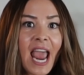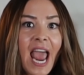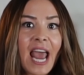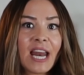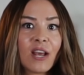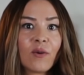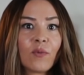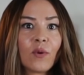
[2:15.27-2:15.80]

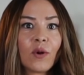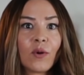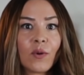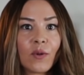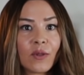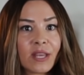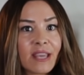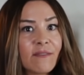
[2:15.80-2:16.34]
and it
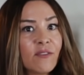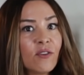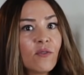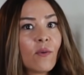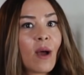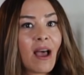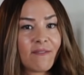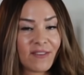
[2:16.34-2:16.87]
will give
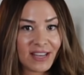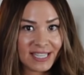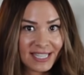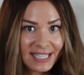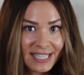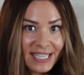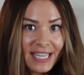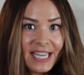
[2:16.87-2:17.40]
you
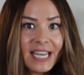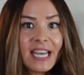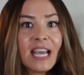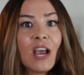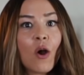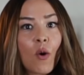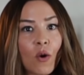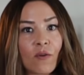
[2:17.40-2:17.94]

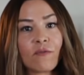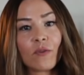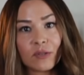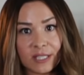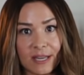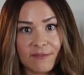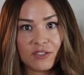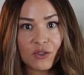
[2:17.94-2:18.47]
FSD or full
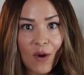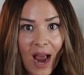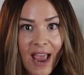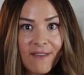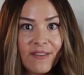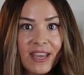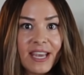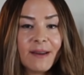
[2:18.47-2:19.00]

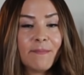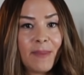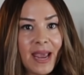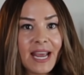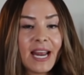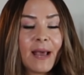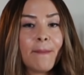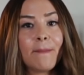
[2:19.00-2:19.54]
self-driving
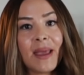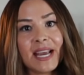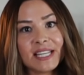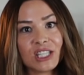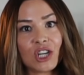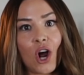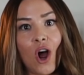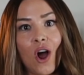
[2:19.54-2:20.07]
beta
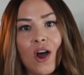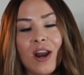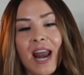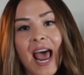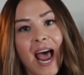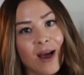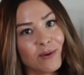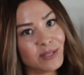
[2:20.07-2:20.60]
based on
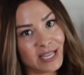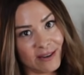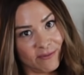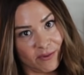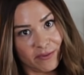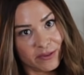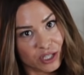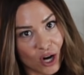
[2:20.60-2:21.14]
how safe of a